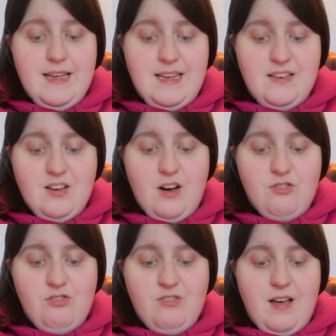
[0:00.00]
he
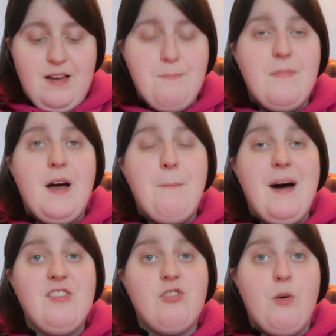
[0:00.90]
touched a
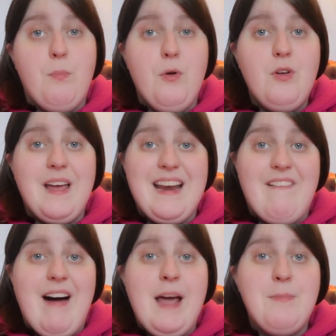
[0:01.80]
magical book in
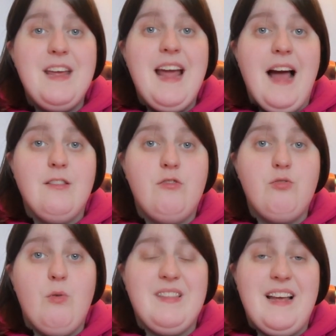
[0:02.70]
a library, and
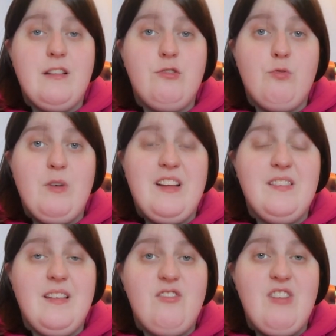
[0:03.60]
so I think the story
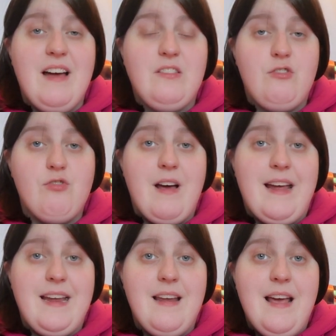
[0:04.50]
is that she has to
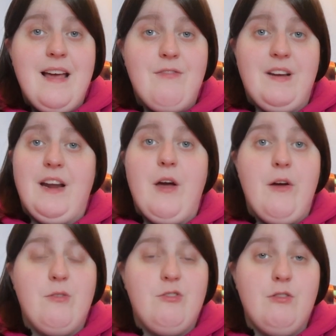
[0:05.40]
try and figure out
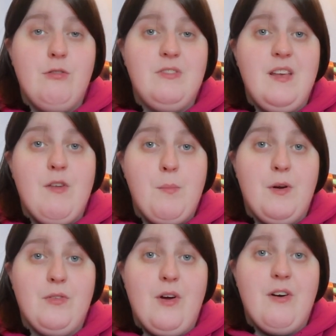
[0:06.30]
how to save her
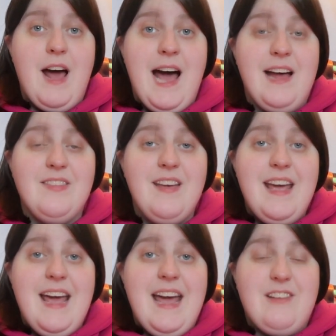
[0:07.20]
brother, and
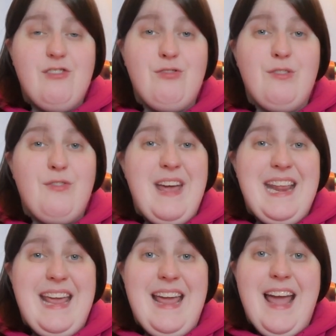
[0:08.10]
it just looks
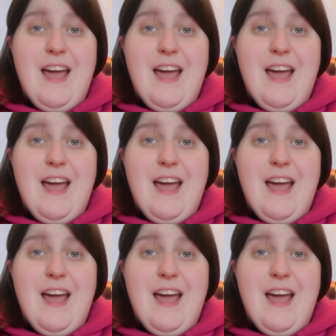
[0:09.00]
very